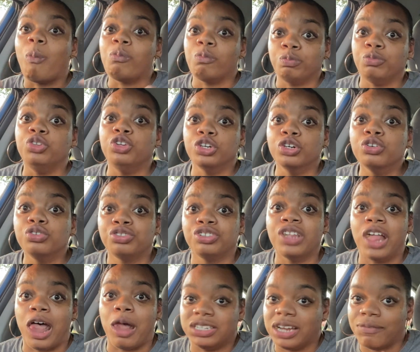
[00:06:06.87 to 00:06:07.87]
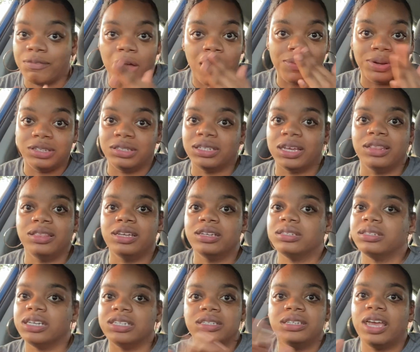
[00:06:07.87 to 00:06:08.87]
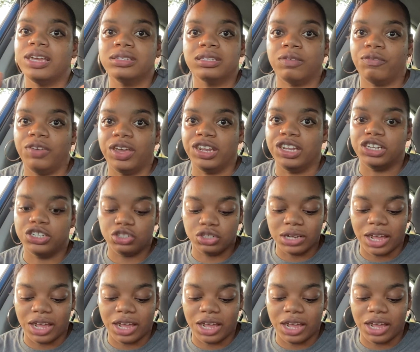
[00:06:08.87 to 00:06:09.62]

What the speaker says: Use them. I've always said this, it takes a village.